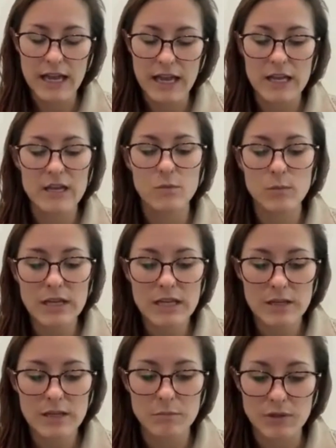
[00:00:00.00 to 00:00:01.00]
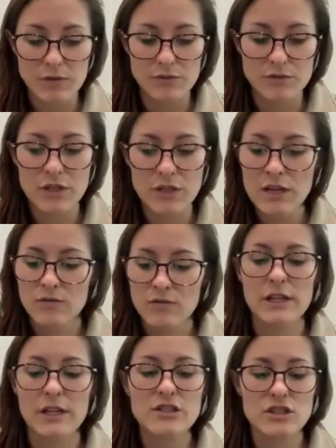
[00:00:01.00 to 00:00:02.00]
hey, we can build
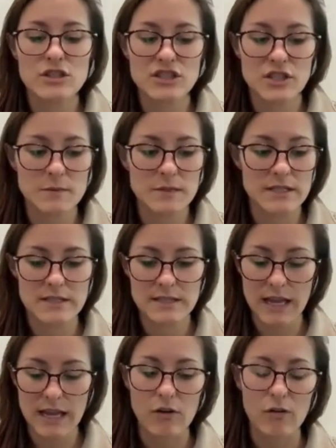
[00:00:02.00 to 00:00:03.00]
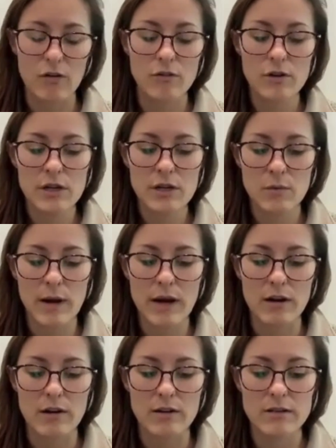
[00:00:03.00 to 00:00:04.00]
relationships at scale
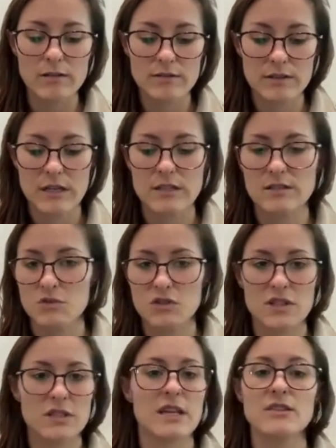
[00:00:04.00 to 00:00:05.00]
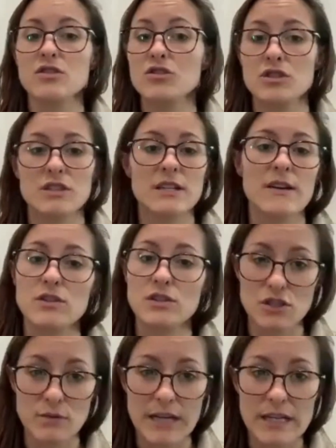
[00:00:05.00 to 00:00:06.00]
where customer success could just never
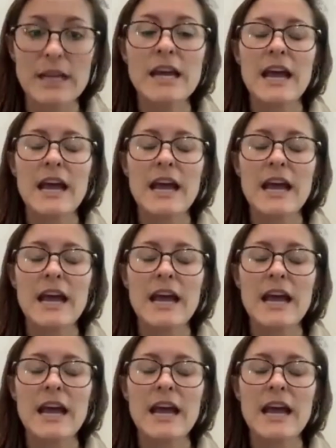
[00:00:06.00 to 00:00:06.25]
do it.